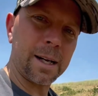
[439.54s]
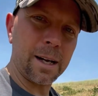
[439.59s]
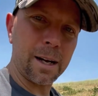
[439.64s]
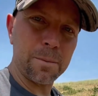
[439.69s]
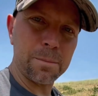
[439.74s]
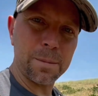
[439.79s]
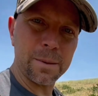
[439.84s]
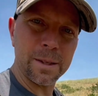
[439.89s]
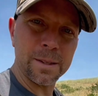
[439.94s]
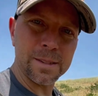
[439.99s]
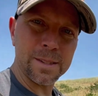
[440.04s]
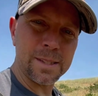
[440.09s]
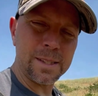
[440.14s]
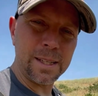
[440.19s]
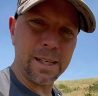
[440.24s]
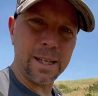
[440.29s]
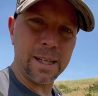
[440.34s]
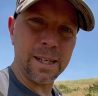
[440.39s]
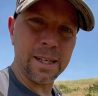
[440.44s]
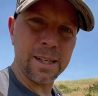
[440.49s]
up and
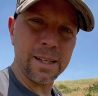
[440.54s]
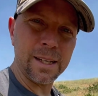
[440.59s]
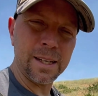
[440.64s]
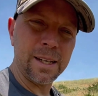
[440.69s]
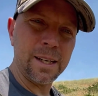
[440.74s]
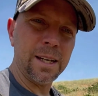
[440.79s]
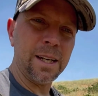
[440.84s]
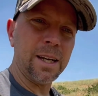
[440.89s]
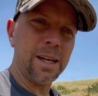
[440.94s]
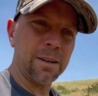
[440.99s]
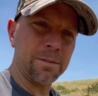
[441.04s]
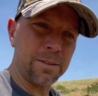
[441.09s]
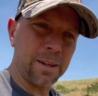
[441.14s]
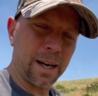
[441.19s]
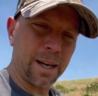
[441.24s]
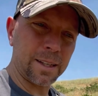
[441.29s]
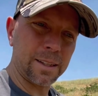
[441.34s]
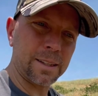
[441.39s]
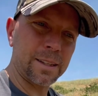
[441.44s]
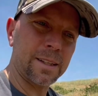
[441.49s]
see if
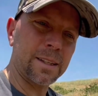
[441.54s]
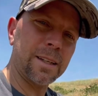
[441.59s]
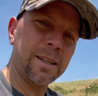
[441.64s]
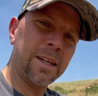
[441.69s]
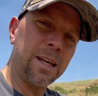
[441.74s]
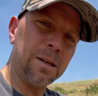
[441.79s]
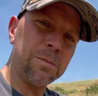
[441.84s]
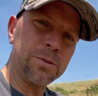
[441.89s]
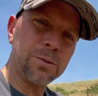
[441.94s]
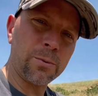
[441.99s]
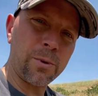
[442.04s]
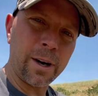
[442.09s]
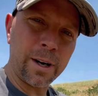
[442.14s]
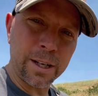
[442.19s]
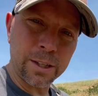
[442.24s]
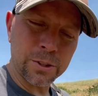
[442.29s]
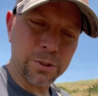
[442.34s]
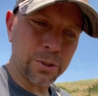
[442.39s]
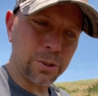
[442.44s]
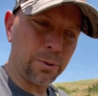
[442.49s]
that keeps
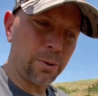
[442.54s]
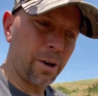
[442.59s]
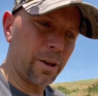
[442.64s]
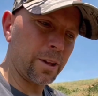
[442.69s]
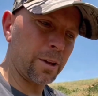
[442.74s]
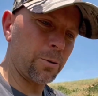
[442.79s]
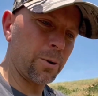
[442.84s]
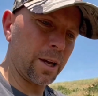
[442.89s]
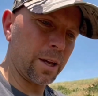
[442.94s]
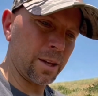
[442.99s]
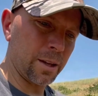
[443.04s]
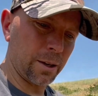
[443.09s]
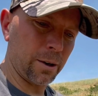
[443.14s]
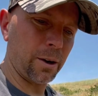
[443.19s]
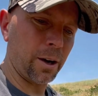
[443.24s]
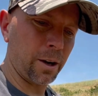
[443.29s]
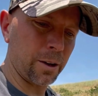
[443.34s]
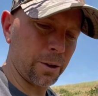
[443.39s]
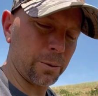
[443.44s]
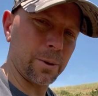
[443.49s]
running true all the
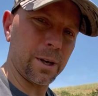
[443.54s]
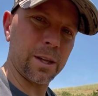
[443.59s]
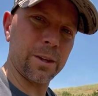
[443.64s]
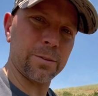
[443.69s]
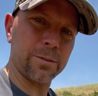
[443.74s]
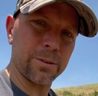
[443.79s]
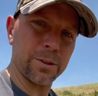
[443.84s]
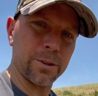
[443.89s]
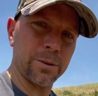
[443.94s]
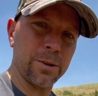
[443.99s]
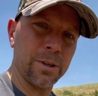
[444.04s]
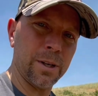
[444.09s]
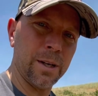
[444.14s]
way through.